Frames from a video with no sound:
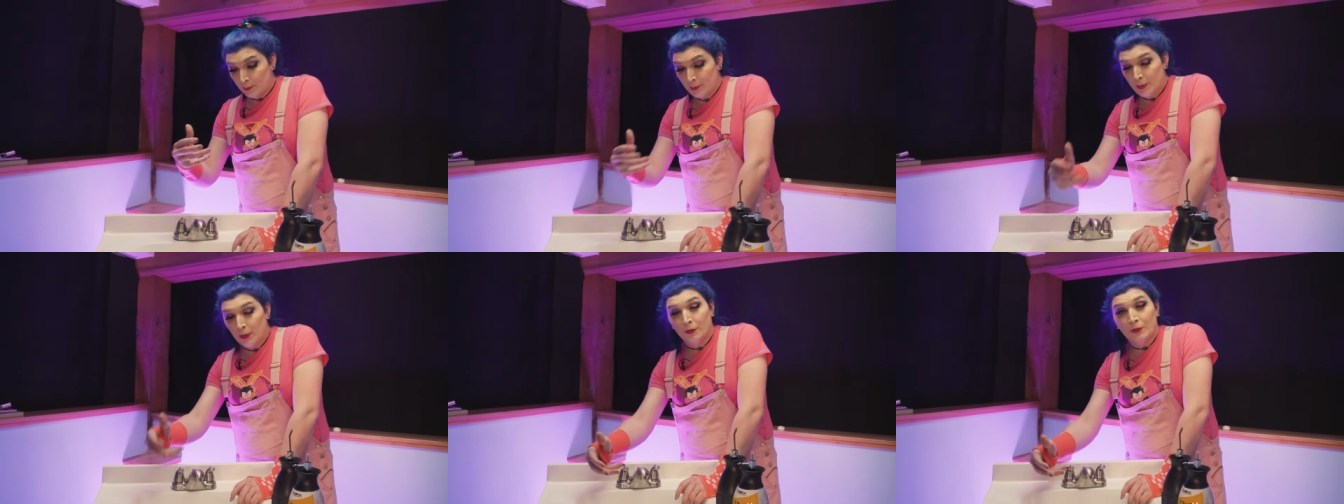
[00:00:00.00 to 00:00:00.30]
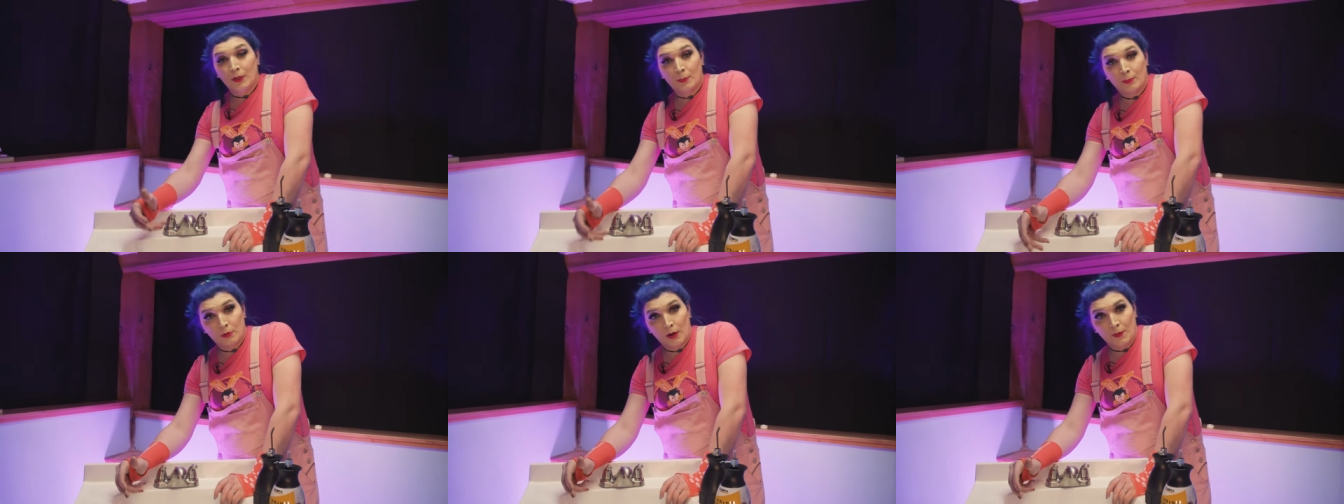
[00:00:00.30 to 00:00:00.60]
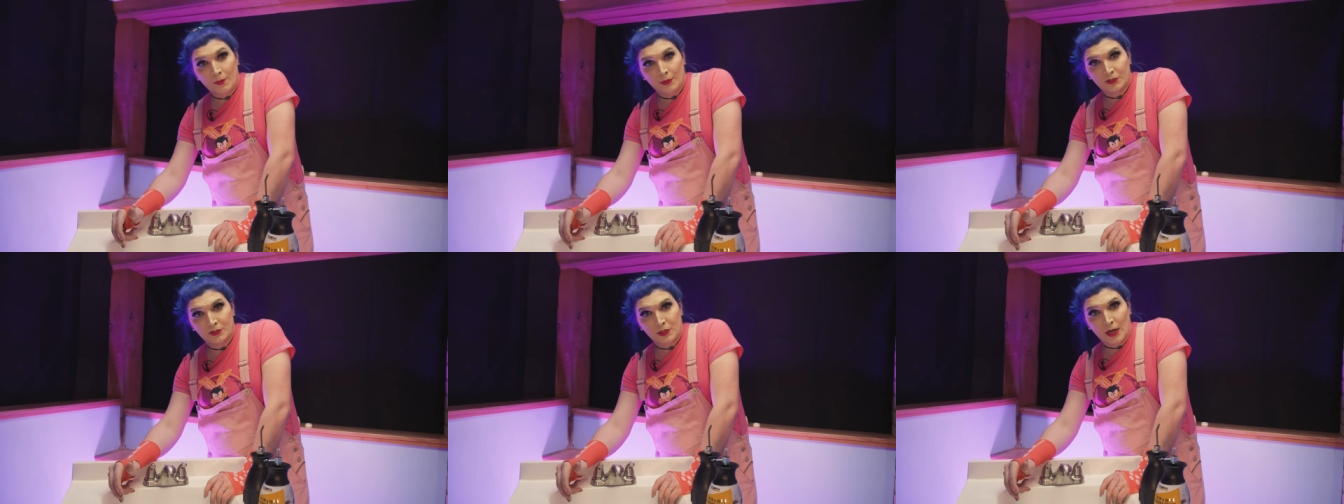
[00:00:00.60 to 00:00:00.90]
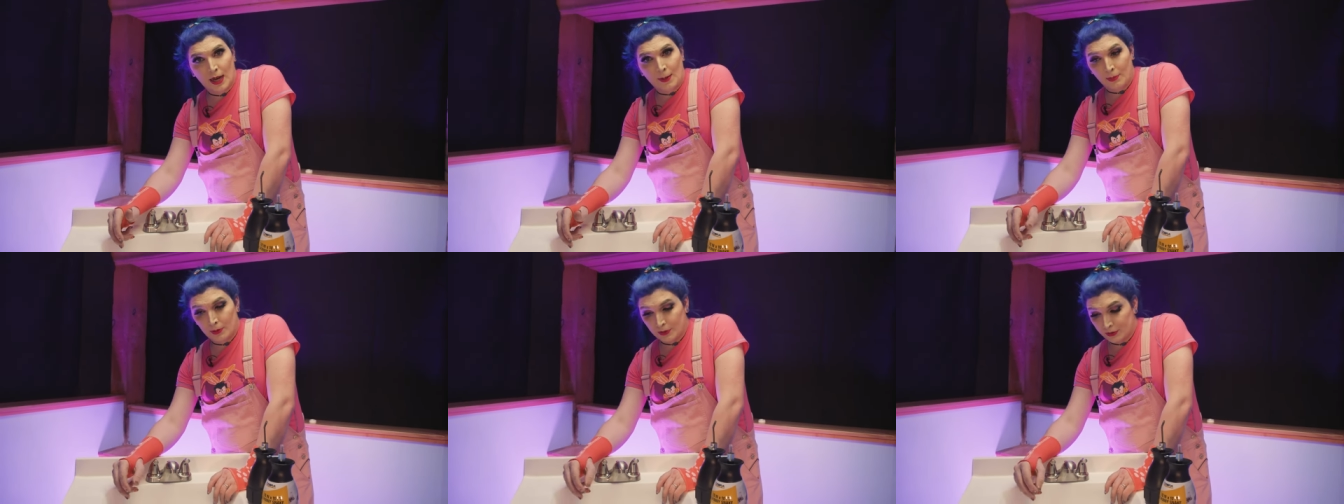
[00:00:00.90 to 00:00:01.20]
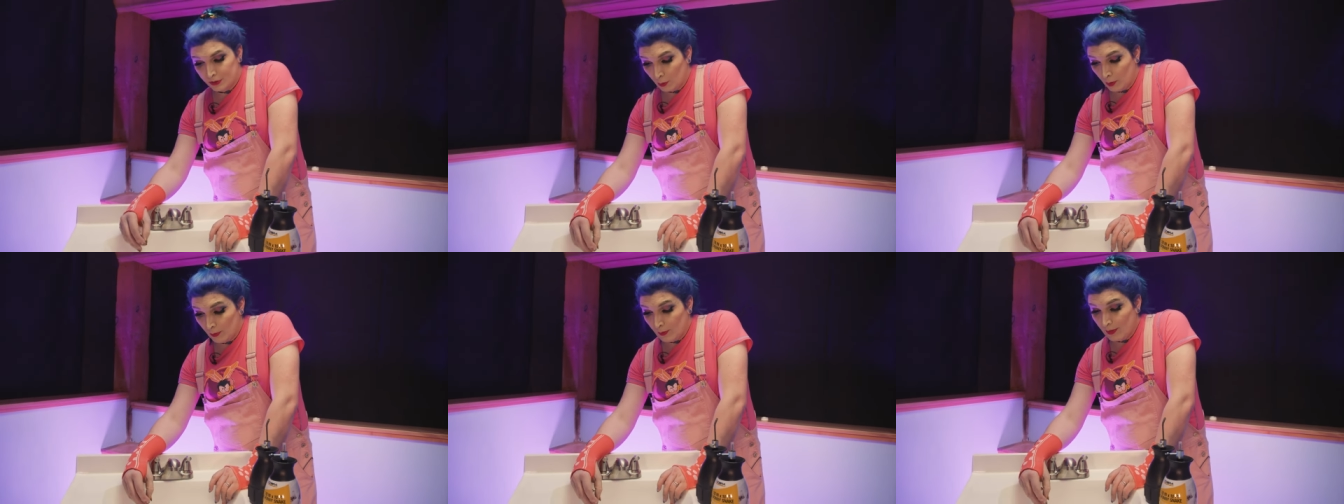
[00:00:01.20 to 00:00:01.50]
build up around the stopper.
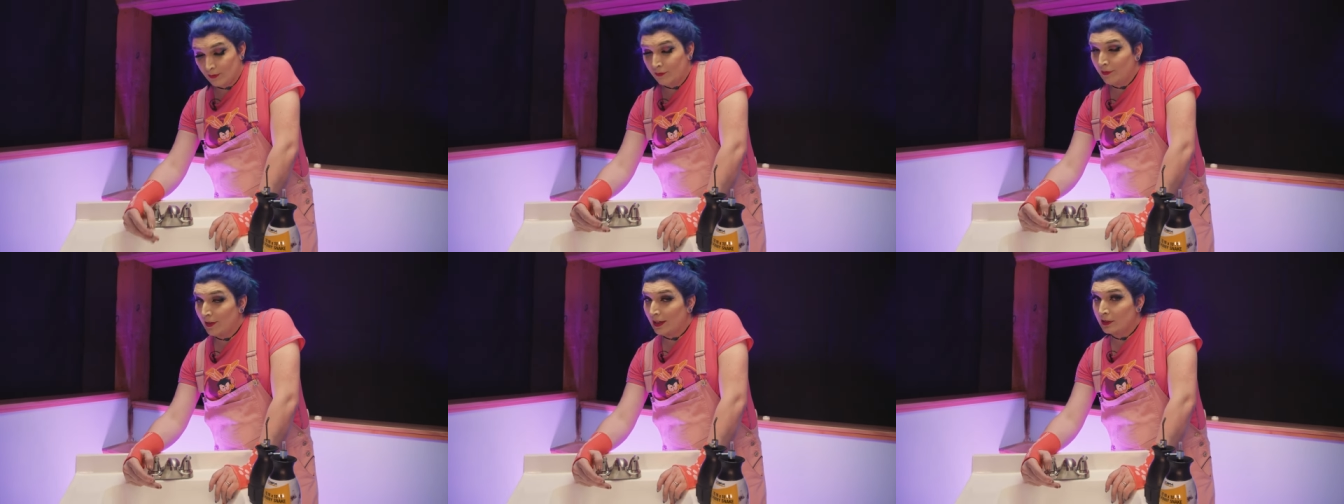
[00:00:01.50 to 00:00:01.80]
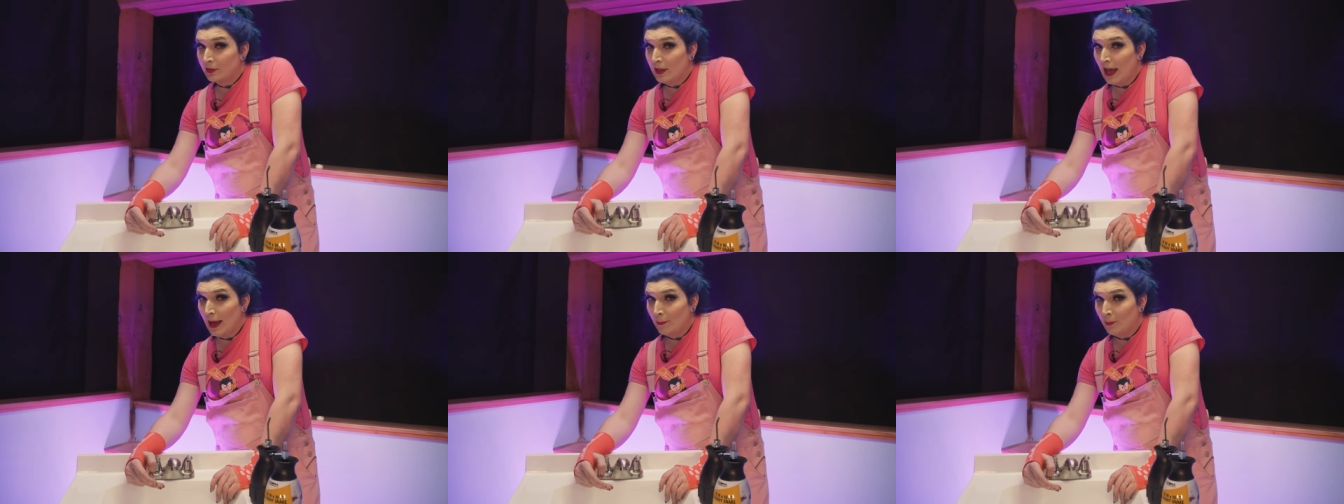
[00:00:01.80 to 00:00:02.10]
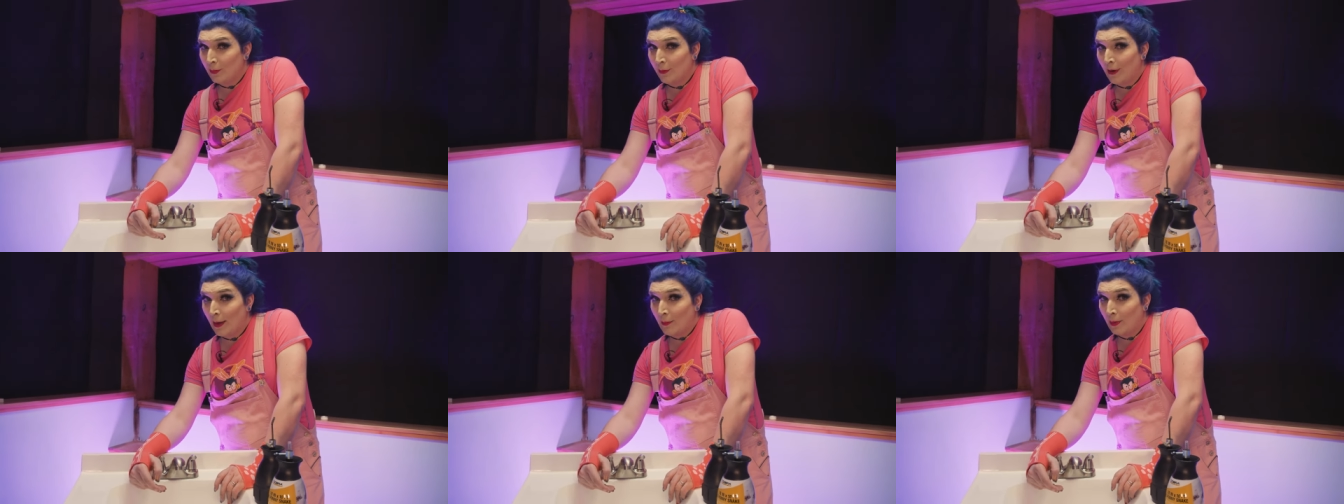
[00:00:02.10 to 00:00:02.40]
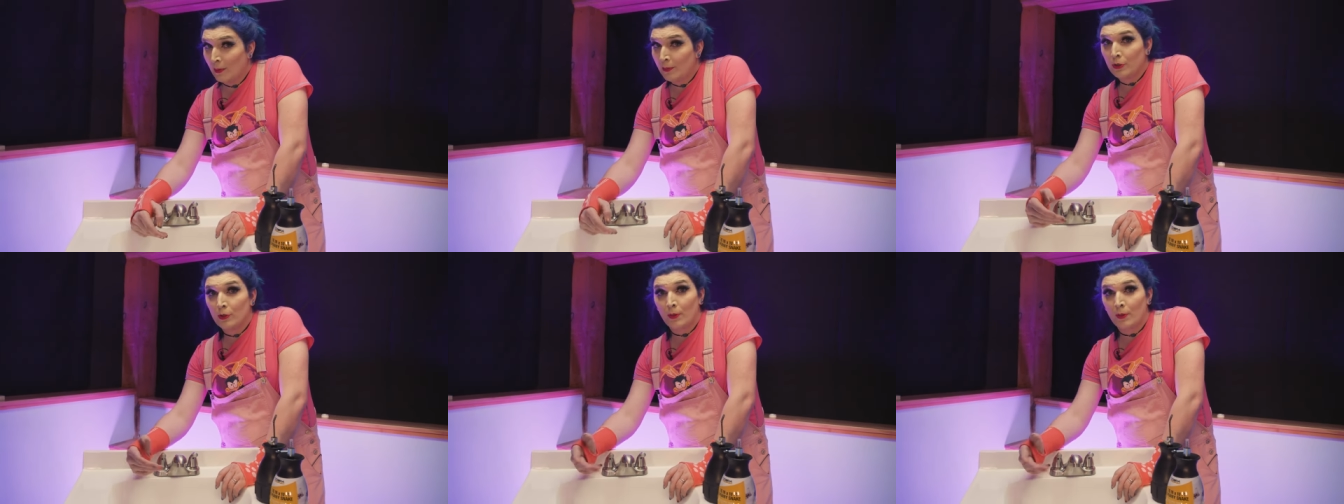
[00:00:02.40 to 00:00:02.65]
So when we fix that problem,